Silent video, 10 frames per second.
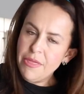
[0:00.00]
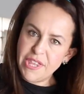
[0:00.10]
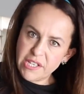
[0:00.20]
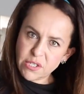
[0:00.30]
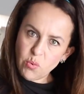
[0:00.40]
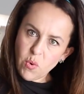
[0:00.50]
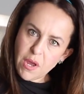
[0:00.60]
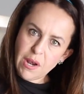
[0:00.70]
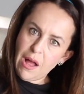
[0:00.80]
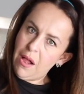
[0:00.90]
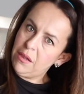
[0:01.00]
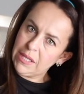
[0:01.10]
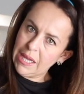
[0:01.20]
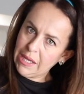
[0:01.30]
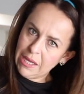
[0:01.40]
This one, I'll
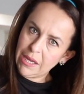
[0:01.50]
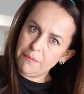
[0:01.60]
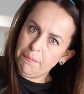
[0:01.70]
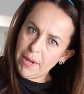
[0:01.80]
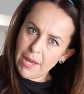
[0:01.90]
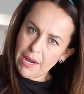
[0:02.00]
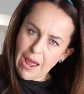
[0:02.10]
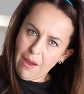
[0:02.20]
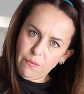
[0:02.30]
link it, but